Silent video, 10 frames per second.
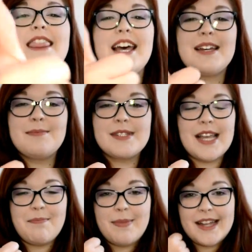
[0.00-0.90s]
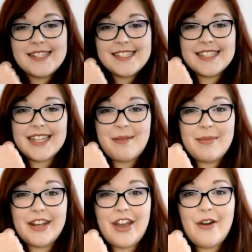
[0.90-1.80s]
thumbs up button to let
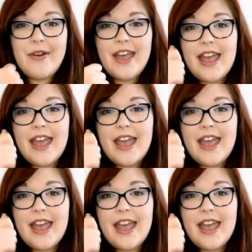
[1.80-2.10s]
me know.